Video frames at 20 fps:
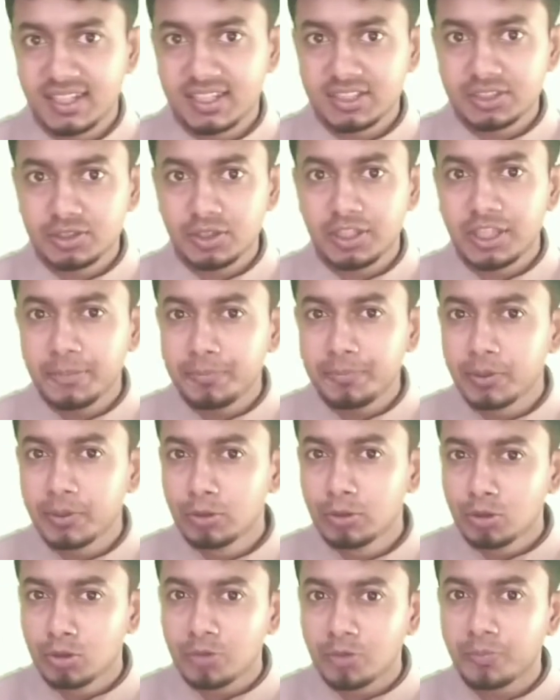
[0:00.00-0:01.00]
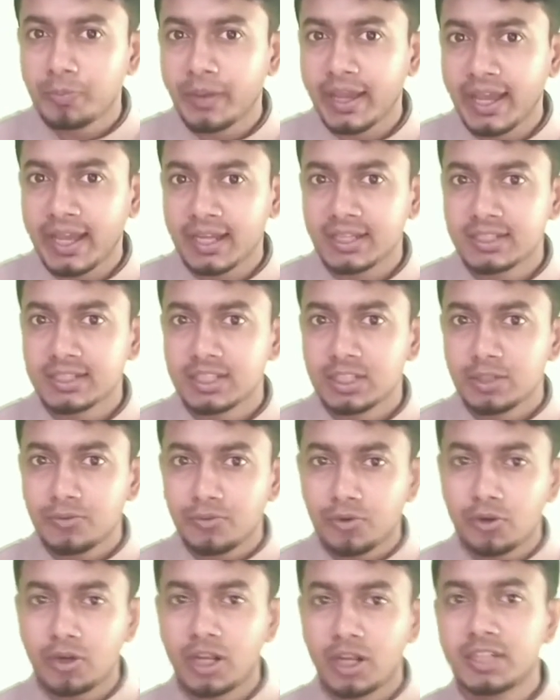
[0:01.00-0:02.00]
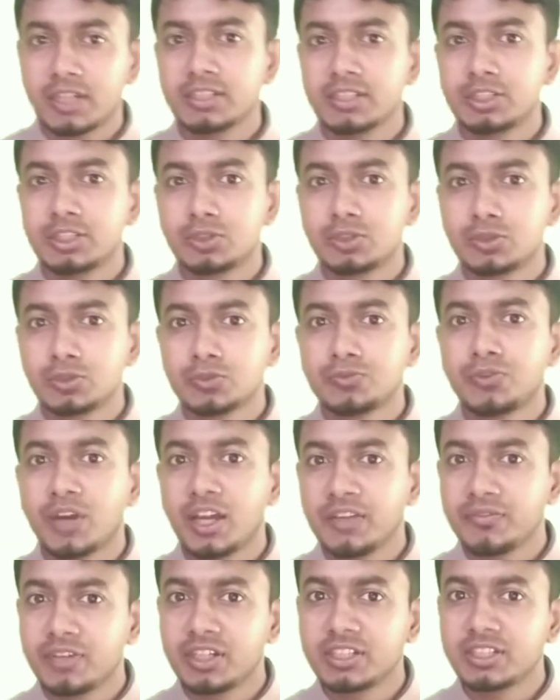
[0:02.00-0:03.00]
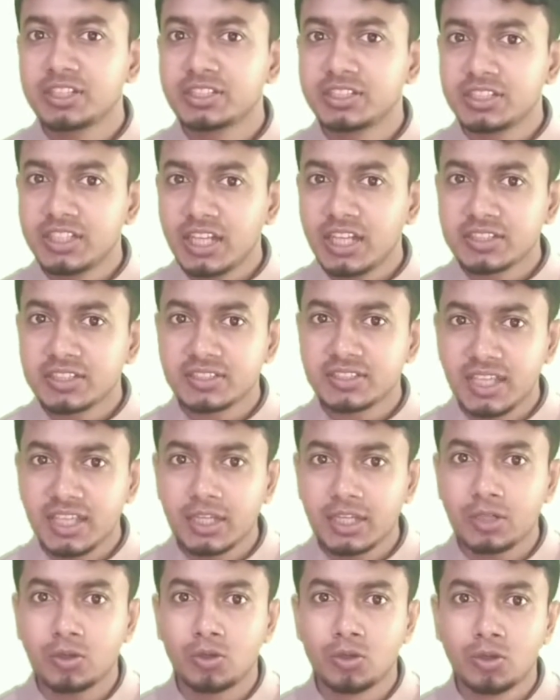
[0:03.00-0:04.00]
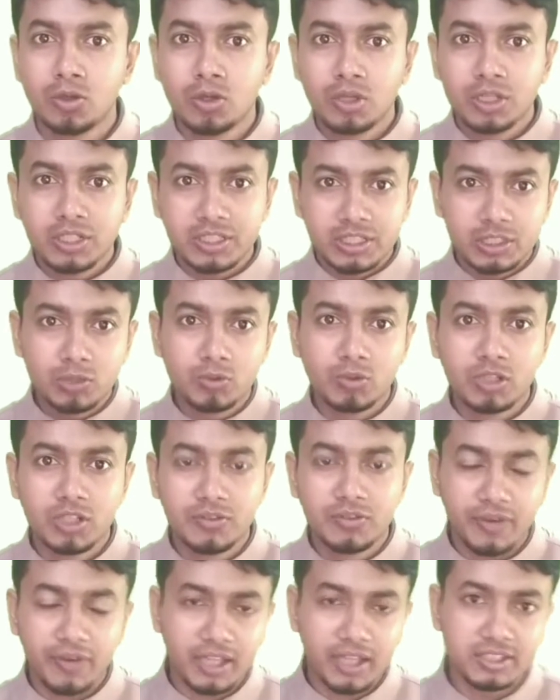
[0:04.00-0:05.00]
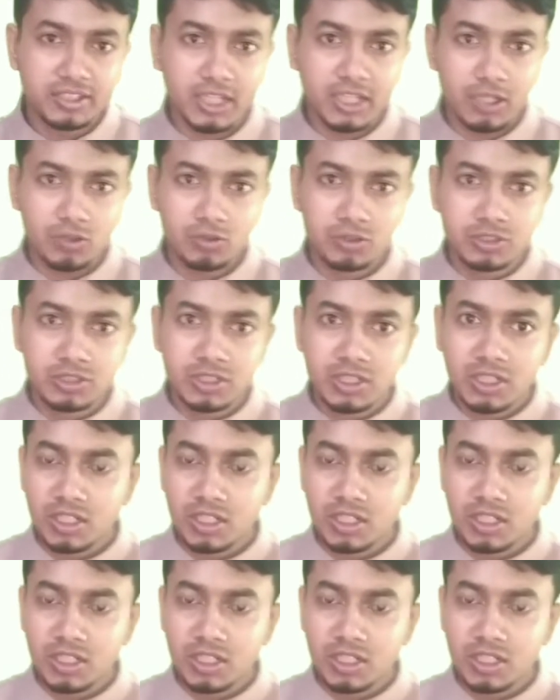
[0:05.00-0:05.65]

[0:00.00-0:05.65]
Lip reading: So if you look back 400 to 500 years ago, you will find out